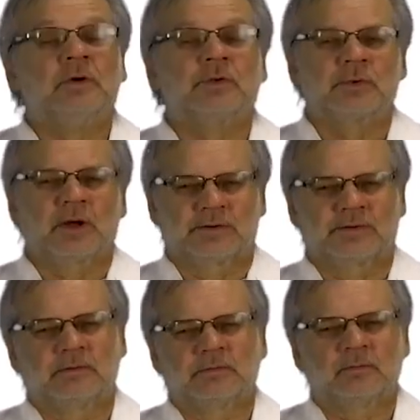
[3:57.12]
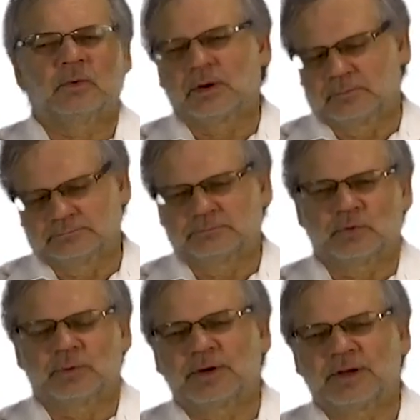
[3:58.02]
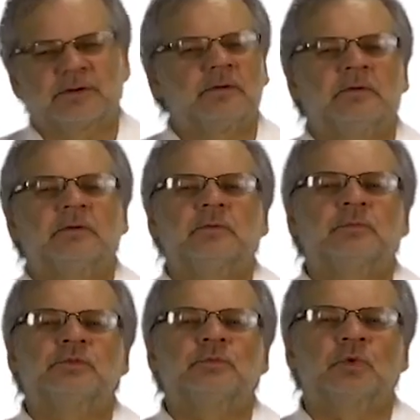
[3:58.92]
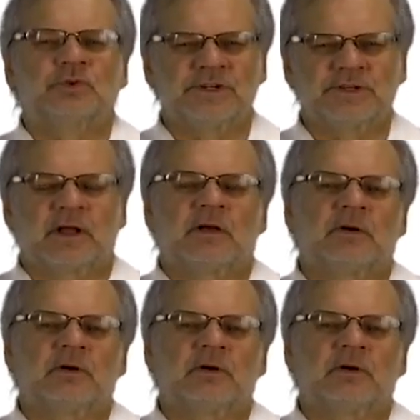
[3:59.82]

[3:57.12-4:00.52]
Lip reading: throughout, well, when we get to more detail